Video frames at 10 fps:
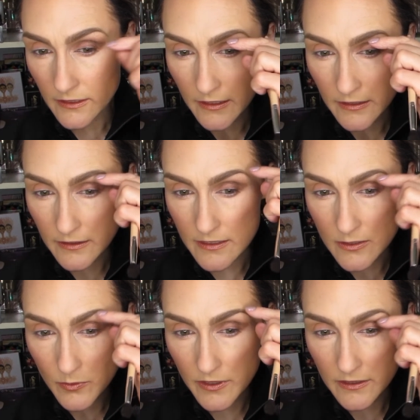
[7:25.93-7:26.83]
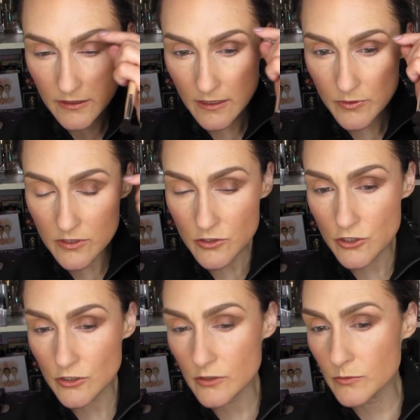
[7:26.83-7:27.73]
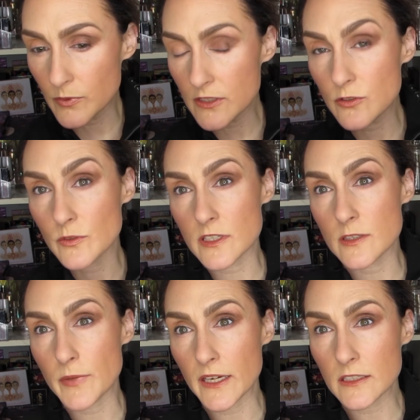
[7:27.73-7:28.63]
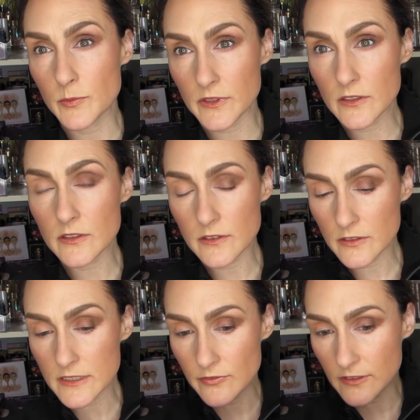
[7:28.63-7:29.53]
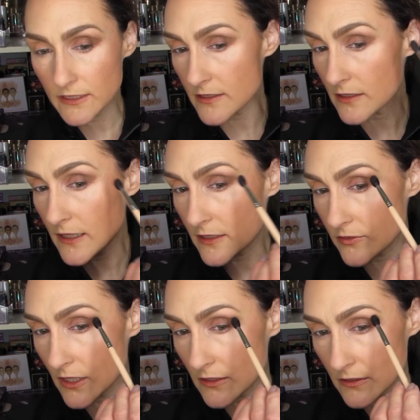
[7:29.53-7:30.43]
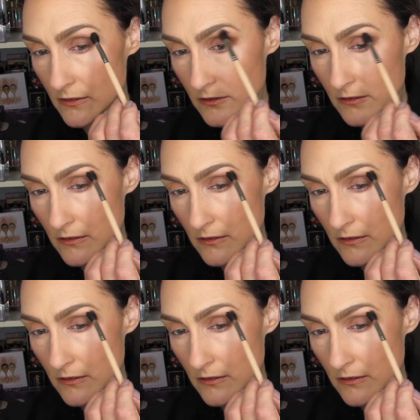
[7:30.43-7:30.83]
in this one, and I wasn't sure what to expect, but there definitely is a lot of color.